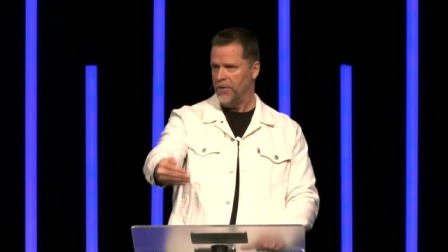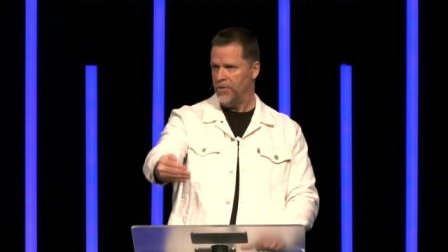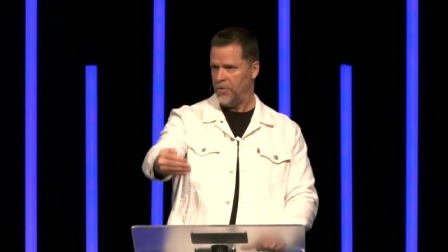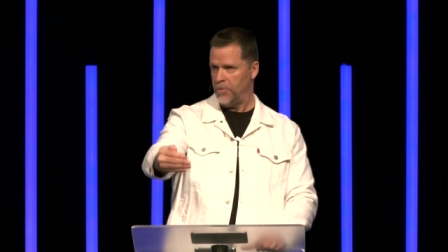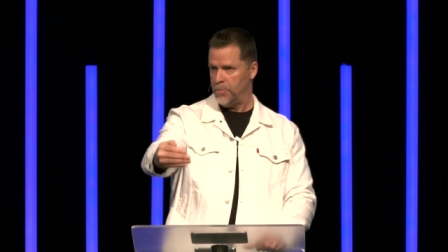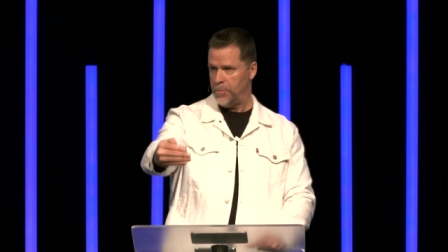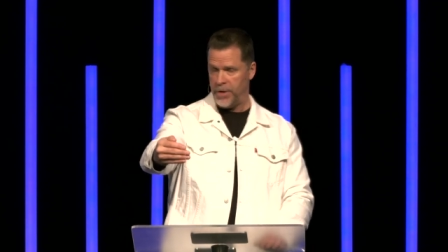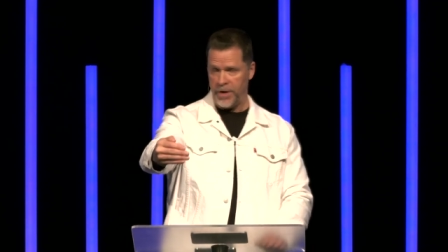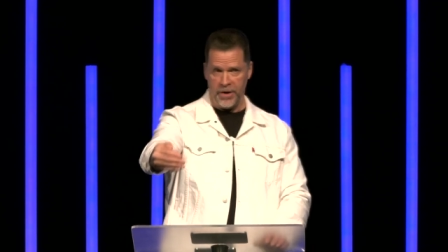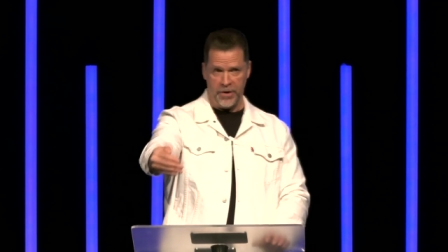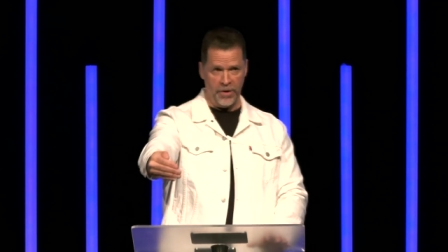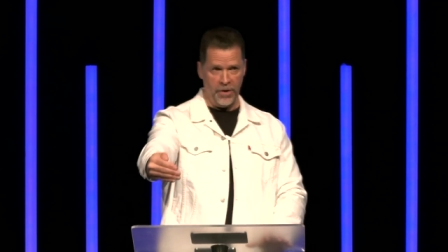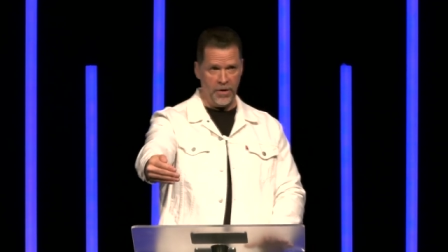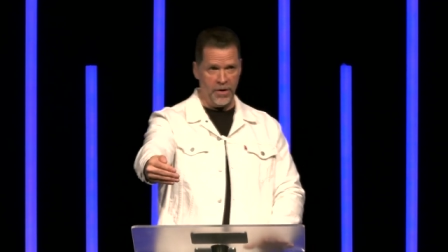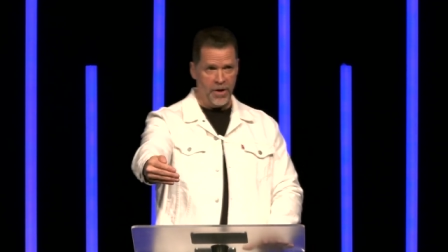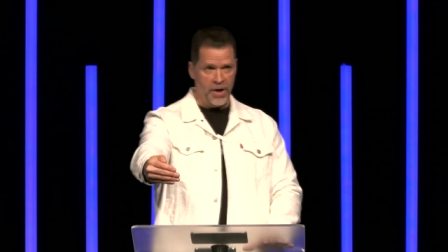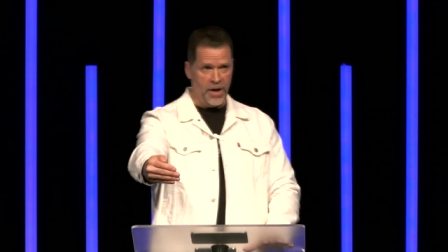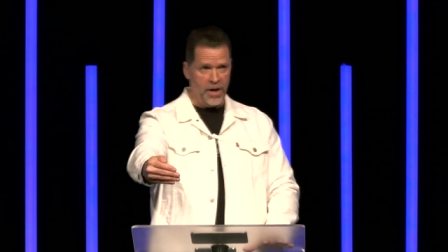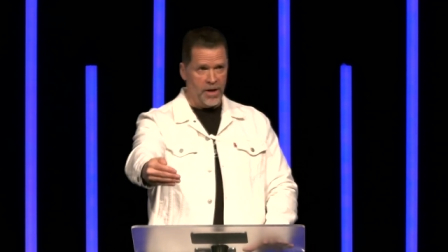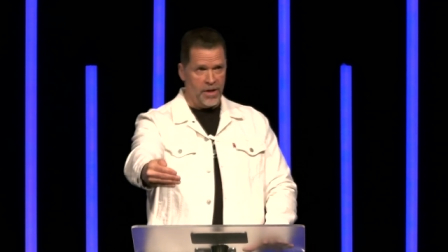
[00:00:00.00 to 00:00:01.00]
to
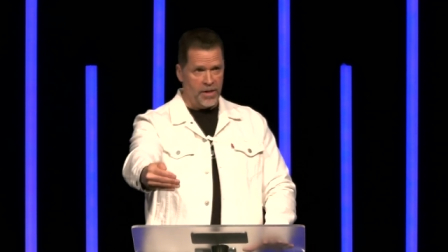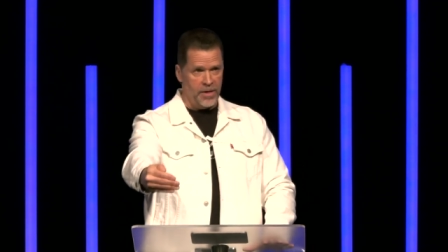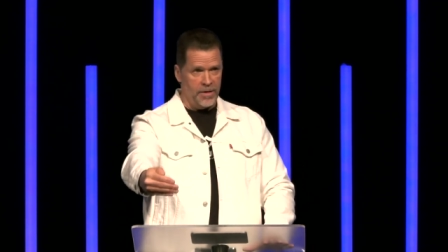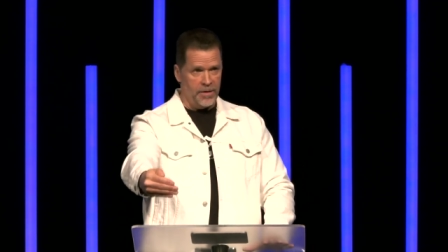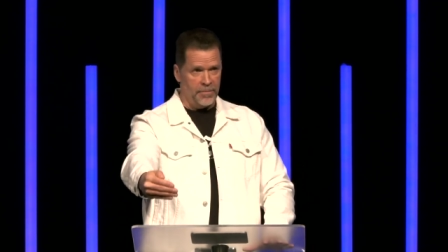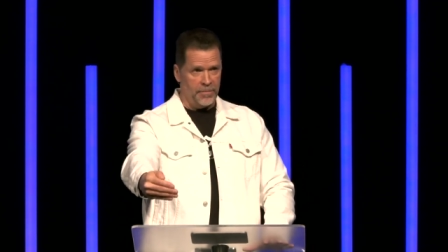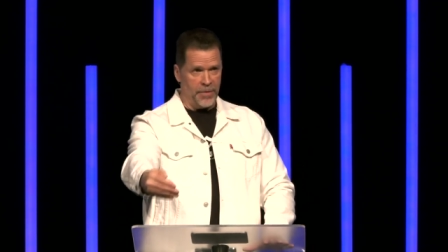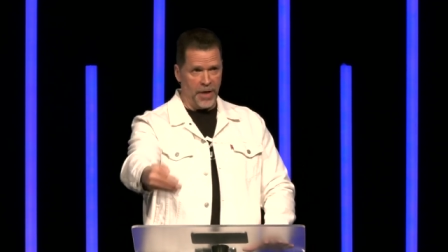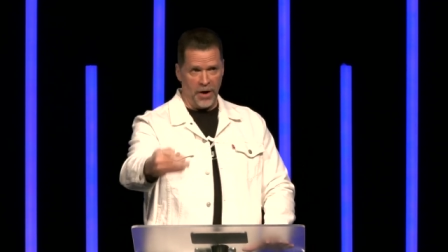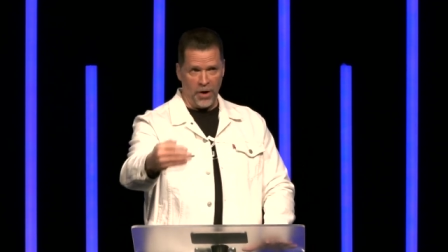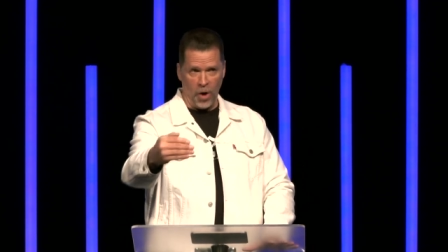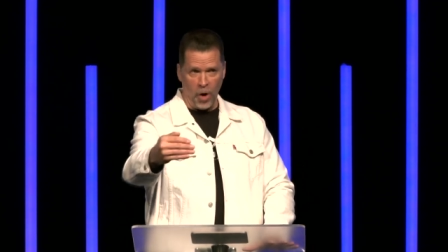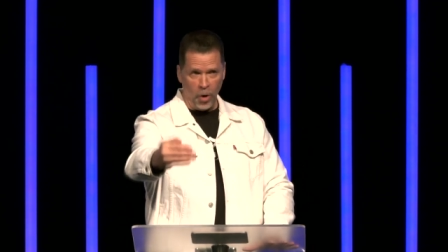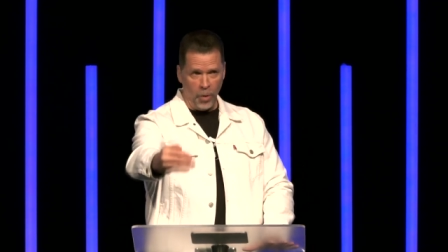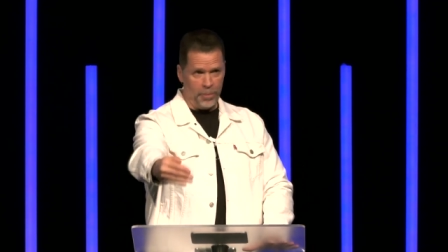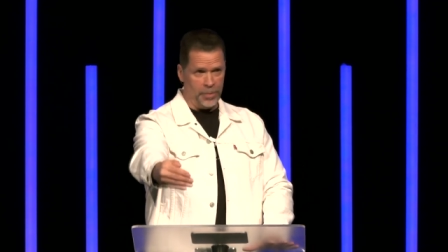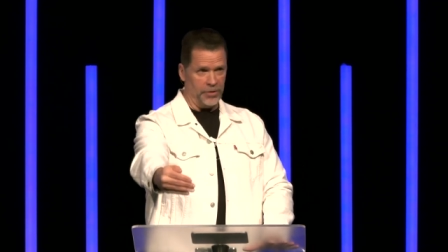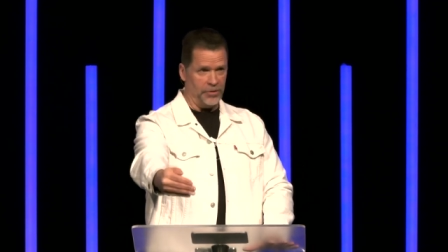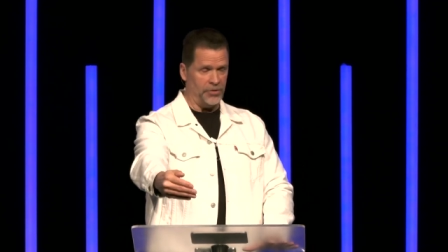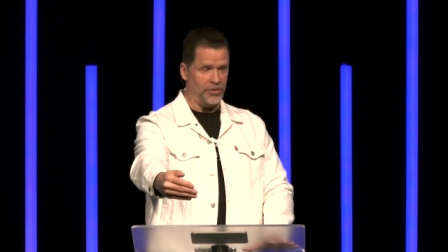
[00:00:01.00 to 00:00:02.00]
Peter that
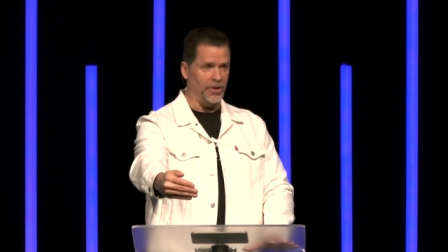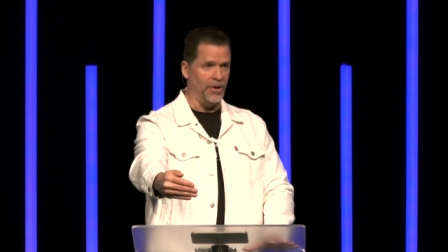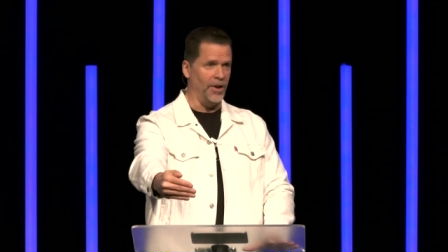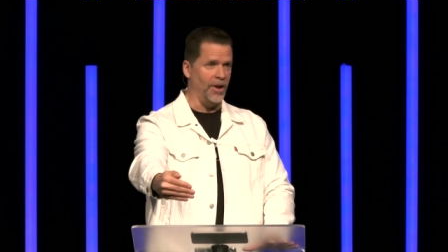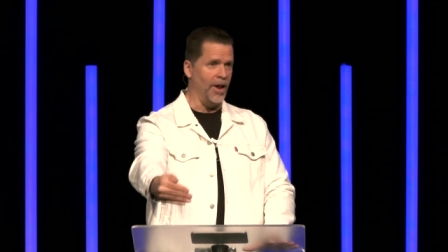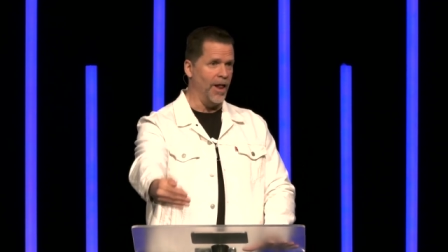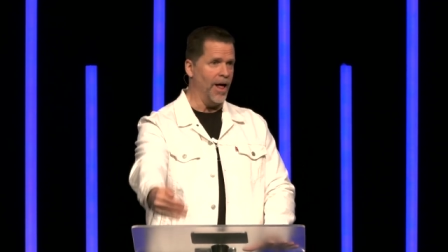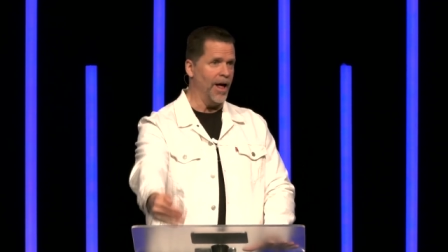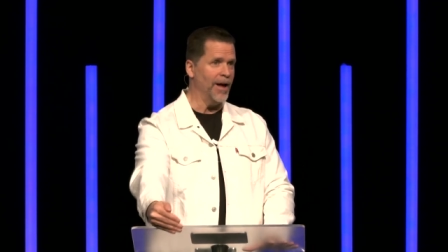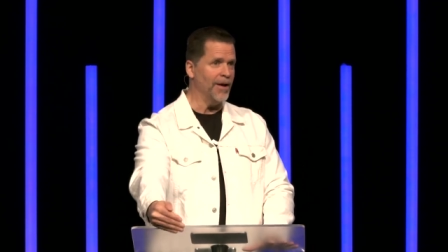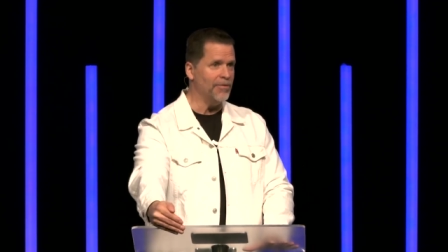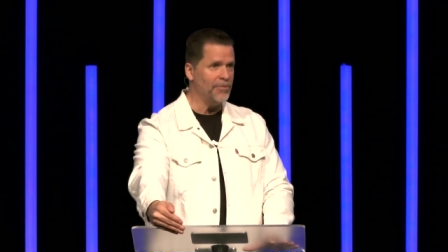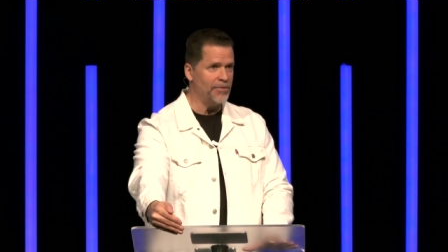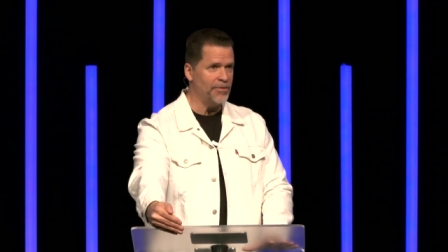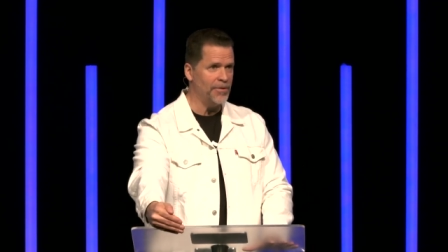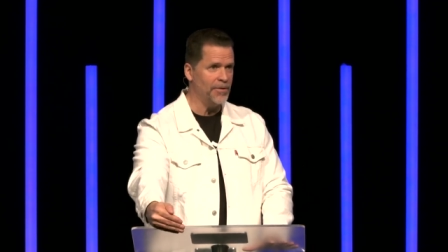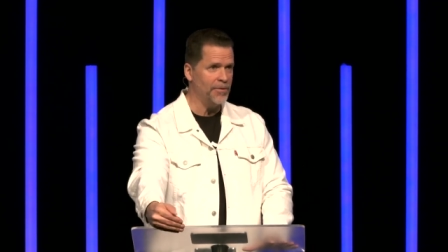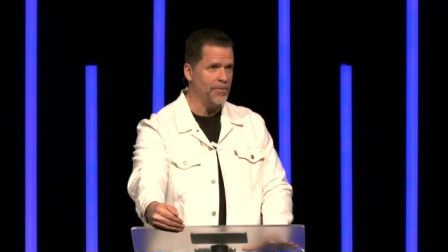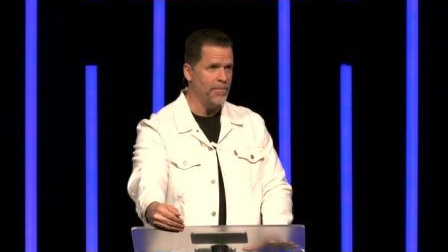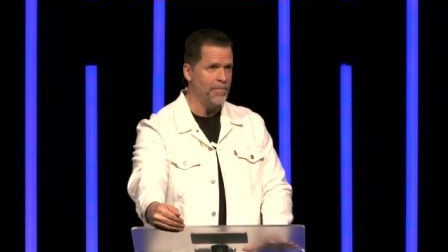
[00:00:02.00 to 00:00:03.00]
hope is still
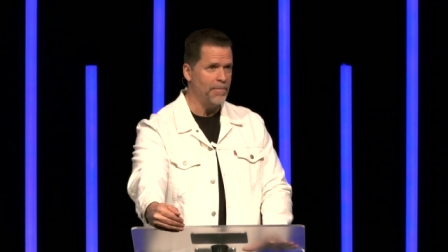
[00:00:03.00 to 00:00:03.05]
alive.